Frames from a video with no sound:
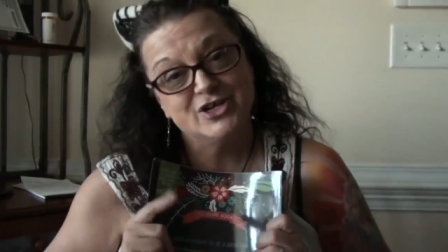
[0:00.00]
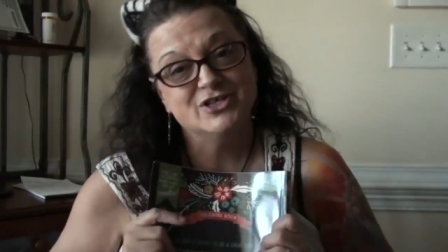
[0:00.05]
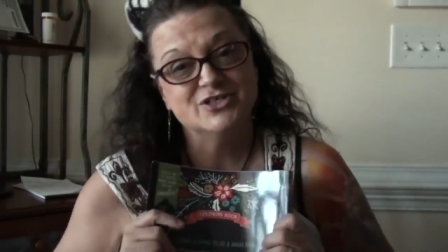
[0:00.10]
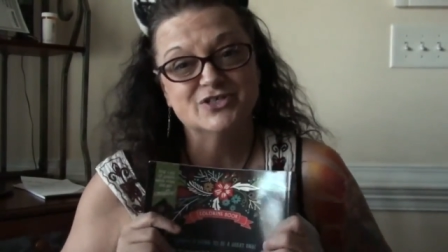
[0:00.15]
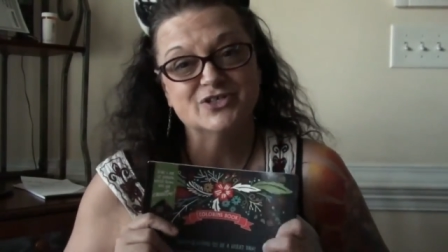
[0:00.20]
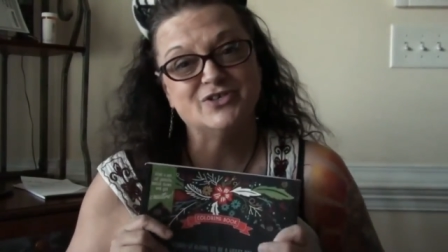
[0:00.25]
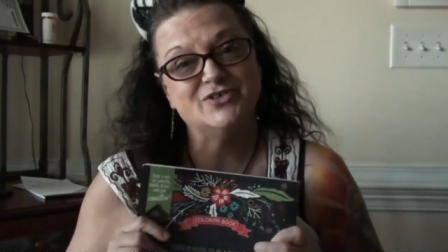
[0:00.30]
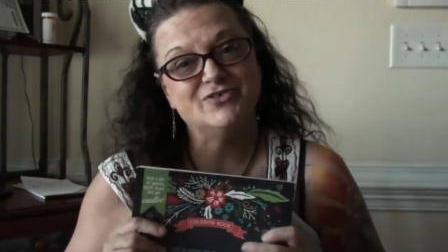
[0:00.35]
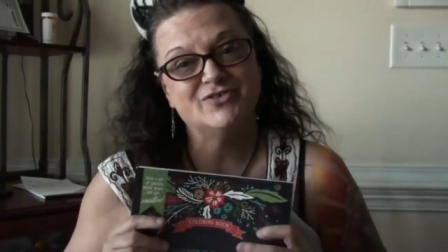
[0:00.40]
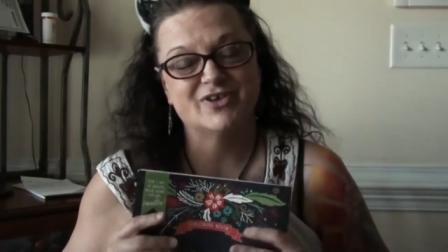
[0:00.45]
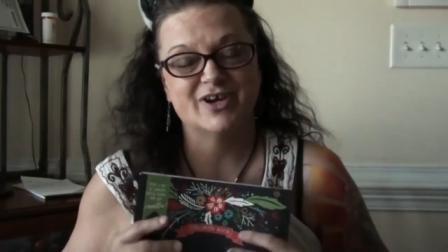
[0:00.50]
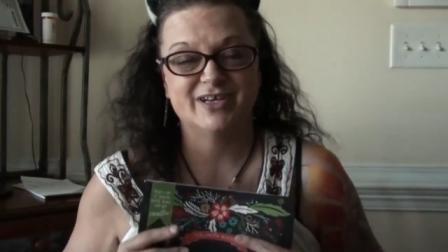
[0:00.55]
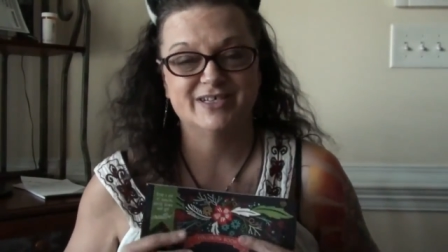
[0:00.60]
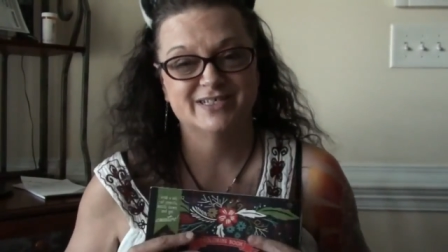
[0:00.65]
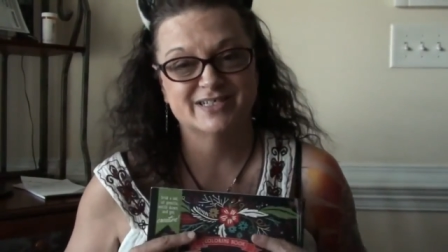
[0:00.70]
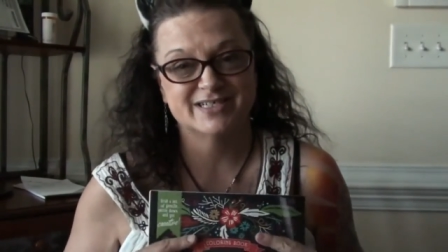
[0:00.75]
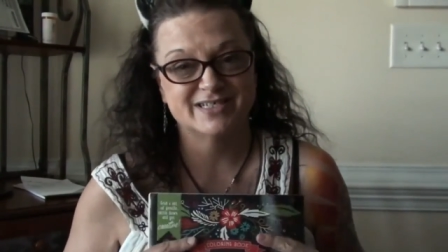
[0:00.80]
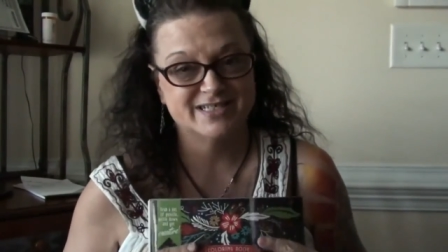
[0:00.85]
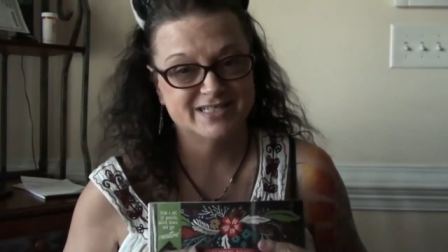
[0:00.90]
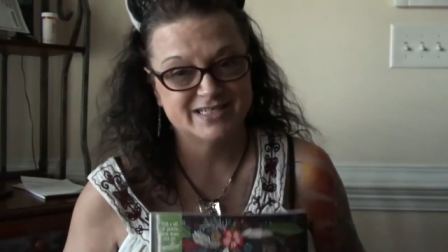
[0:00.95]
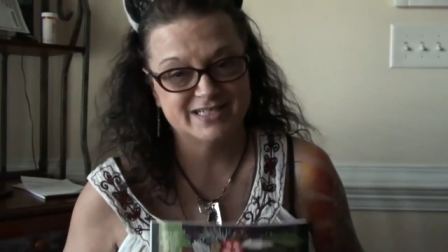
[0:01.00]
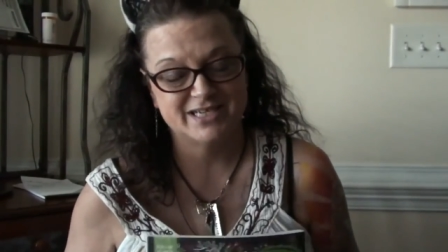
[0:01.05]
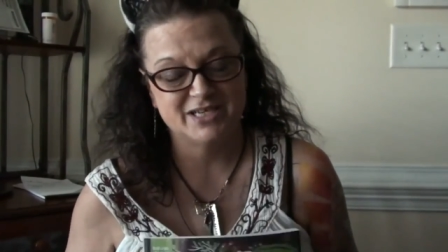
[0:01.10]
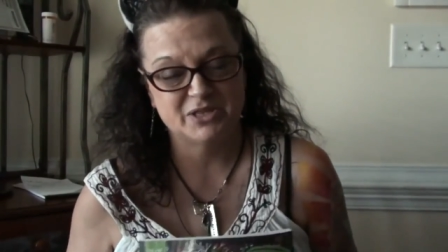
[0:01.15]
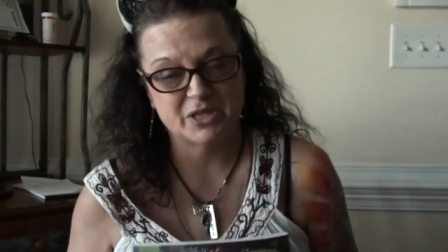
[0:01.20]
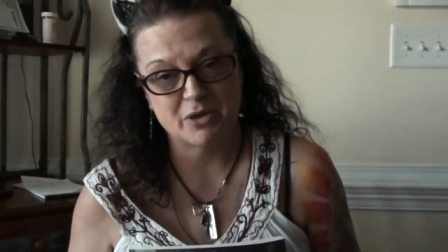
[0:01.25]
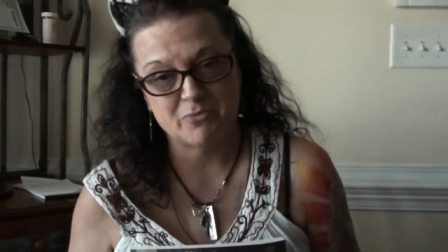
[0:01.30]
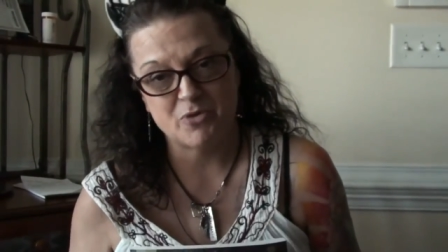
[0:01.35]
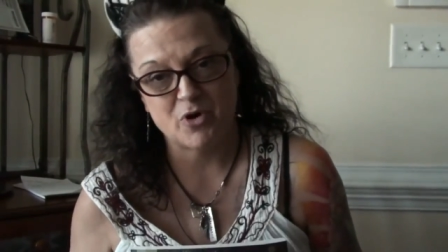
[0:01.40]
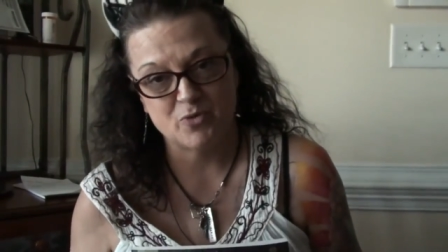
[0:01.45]
so you guys can see
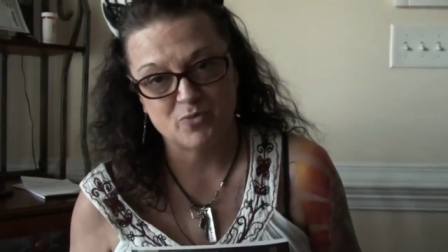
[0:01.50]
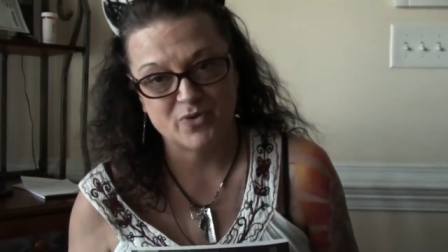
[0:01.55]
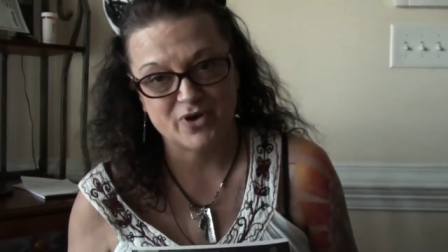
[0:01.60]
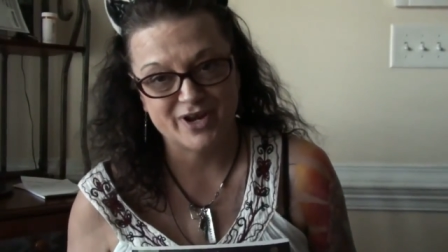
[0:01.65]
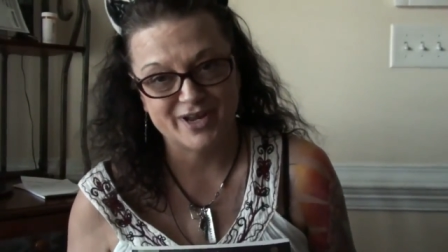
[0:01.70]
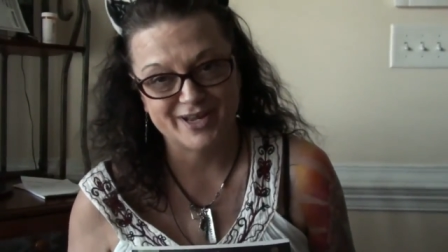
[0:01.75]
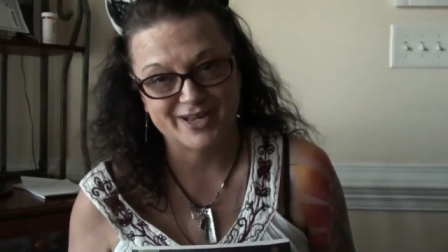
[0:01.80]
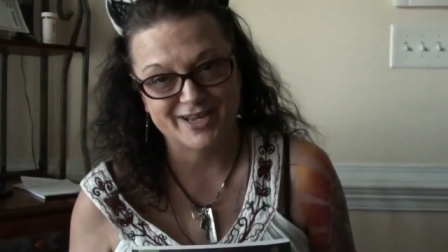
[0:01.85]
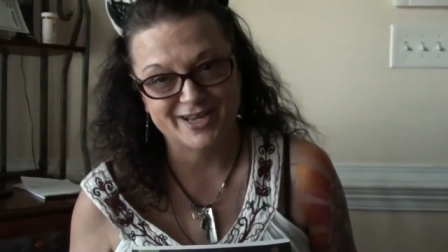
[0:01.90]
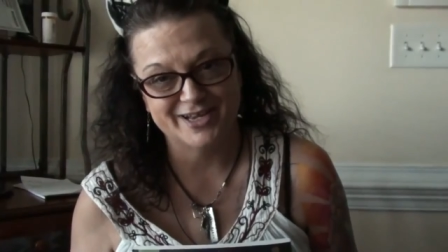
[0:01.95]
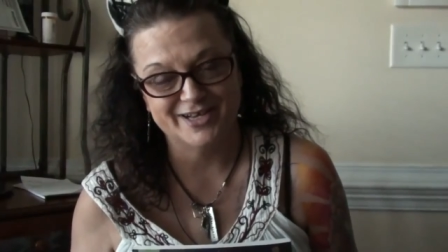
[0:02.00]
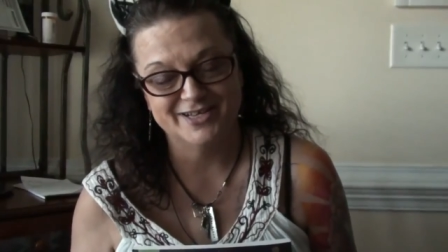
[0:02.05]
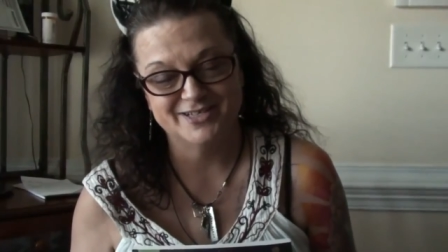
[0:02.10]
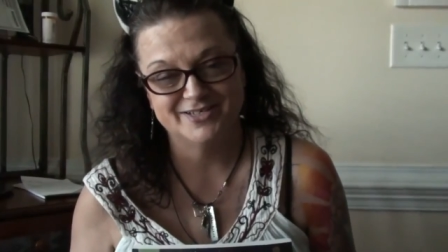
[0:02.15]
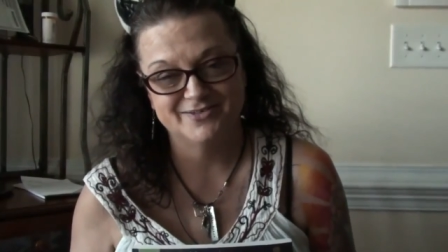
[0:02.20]
them opening it.